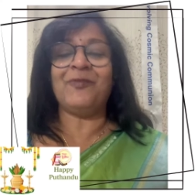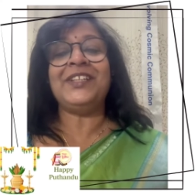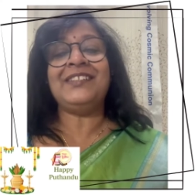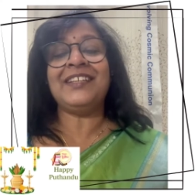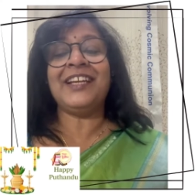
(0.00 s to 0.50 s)

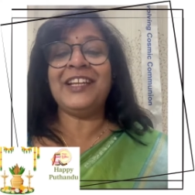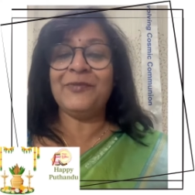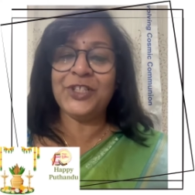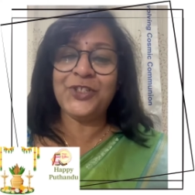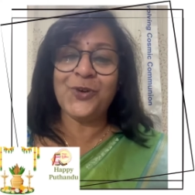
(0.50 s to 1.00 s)
Once again,
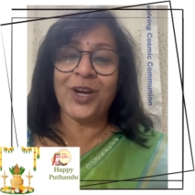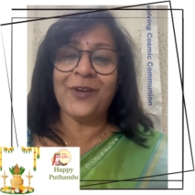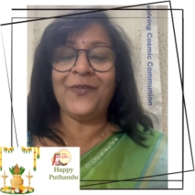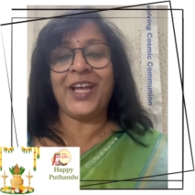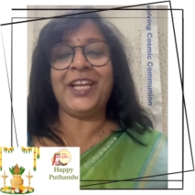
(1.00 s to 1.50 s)
wish you all
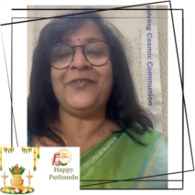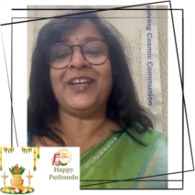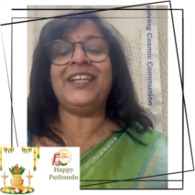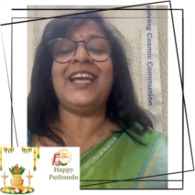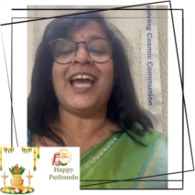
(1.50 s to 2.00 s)
a very,
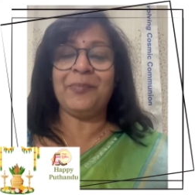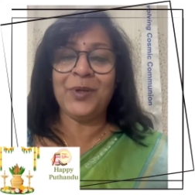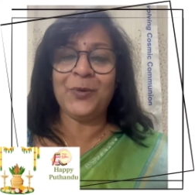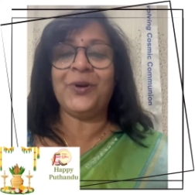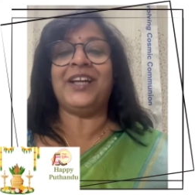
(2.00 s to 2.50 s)
very
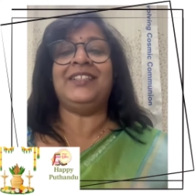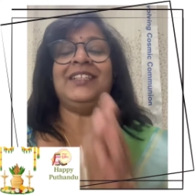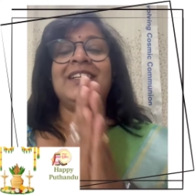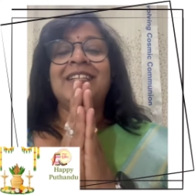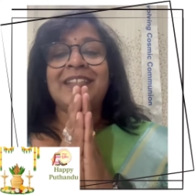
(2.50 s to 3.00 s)
happy
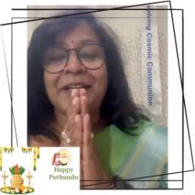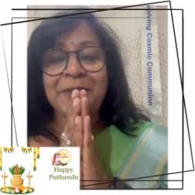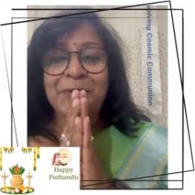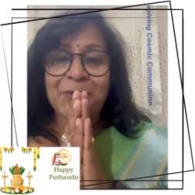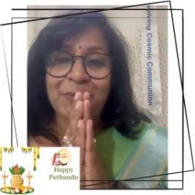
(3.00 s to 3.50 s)
Ugadi. Thank
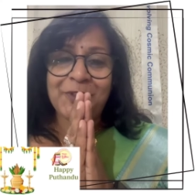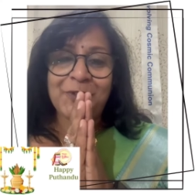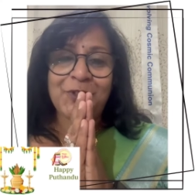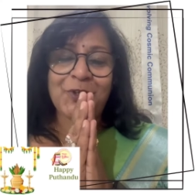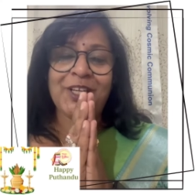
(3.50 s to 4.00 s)
you so much
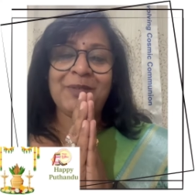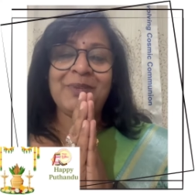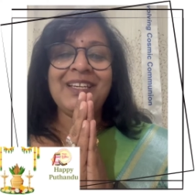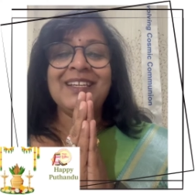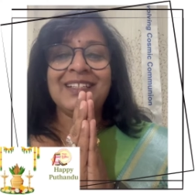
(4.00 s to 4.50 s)
for joining
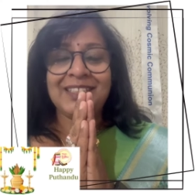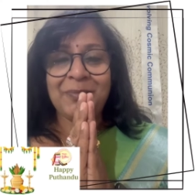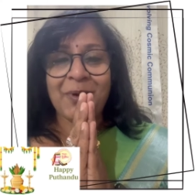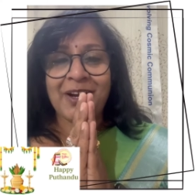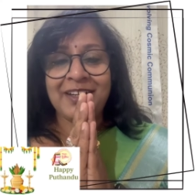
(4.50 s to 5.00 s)
me,
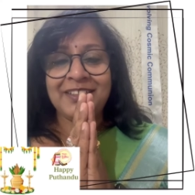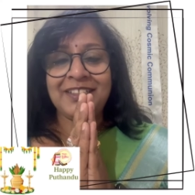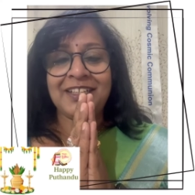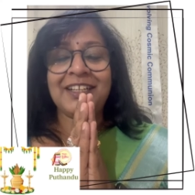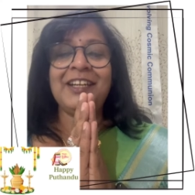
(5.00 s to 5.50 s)
Deepa Rani
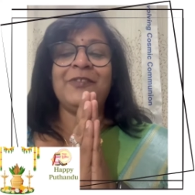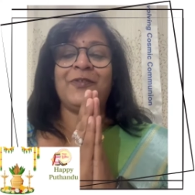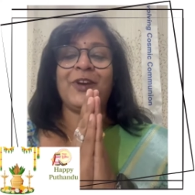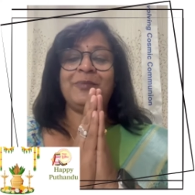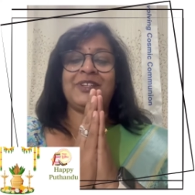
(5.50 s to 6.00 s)
Shekar
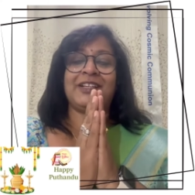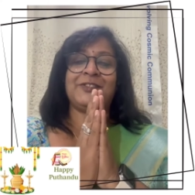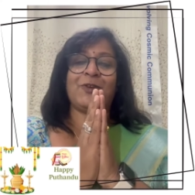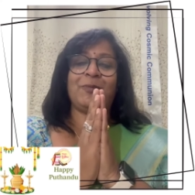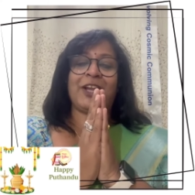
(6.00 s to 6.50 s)
from
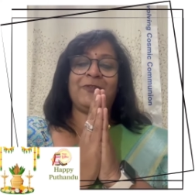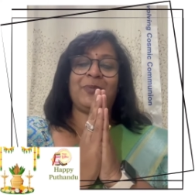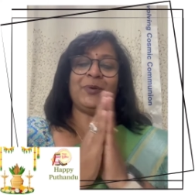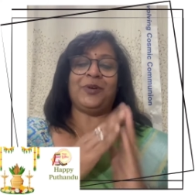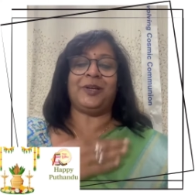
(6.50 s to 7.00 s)
Transform Life
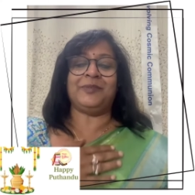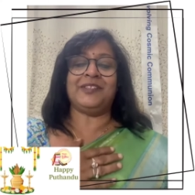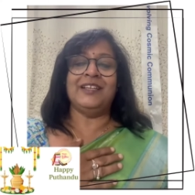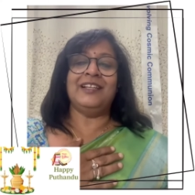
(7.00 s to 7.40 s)
Programs.